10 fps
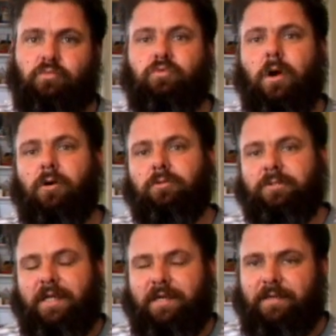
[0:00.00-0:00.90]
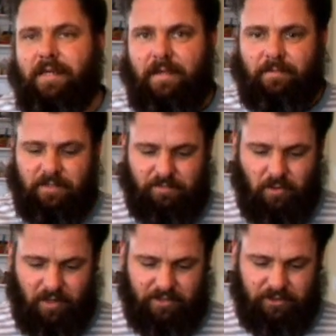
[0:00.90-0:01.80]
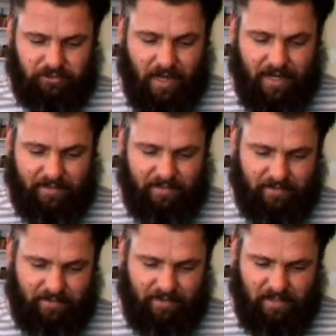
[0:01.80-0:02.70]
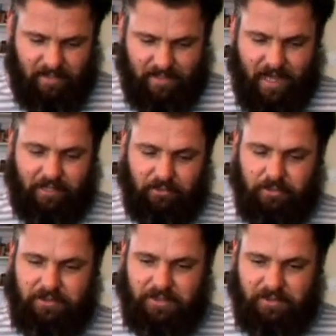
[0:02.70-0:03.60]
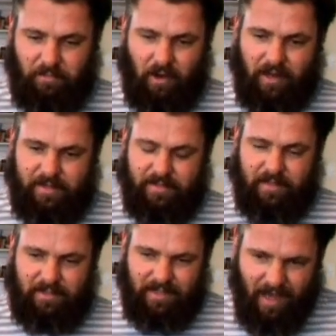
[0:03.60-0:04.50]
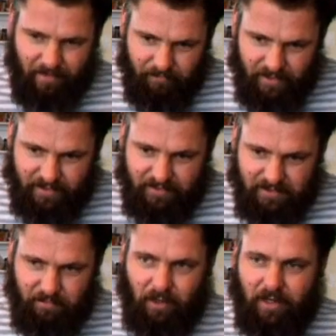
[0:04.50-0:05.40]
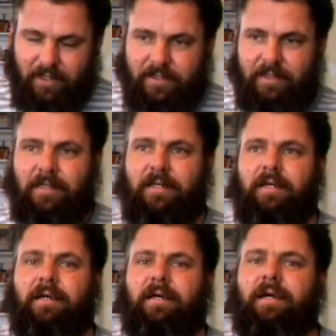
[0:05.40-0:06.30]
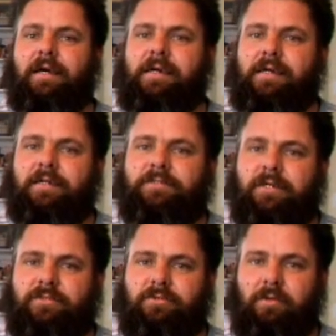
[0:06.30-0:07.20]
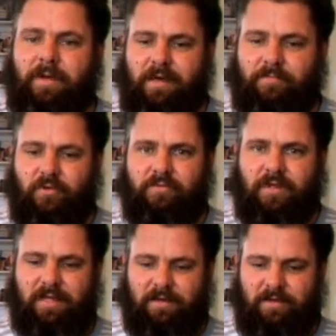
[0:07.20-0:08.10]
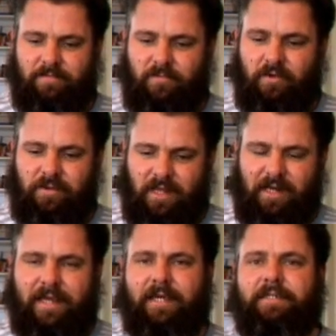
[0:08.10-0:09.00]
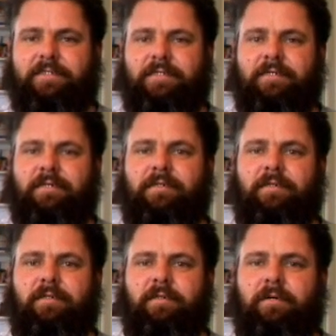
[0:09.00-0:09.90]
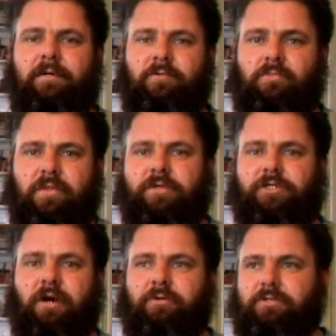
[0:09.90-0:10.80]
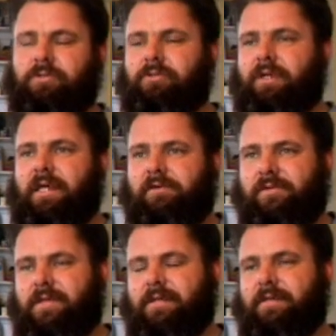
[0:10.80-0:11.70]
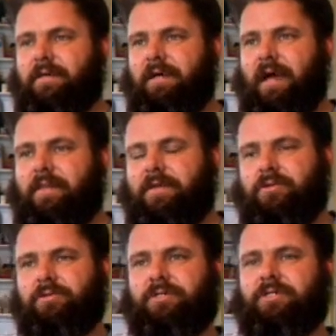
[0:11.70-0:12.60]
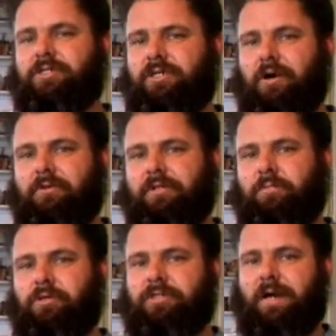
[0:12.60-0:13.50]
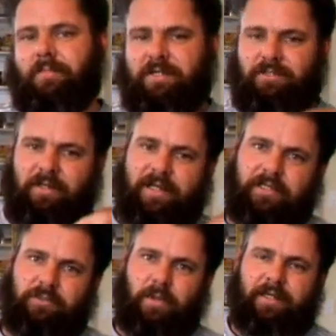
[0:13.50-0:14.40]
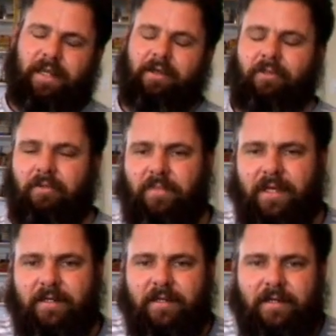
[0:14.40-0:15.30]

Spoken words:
roll together, keep the spine straight, can't twist the spine, can't bend the spine, and so it's all about moving your legs with your shoulders all together, and then using your shoulder to push up as your legs swing down on the bed.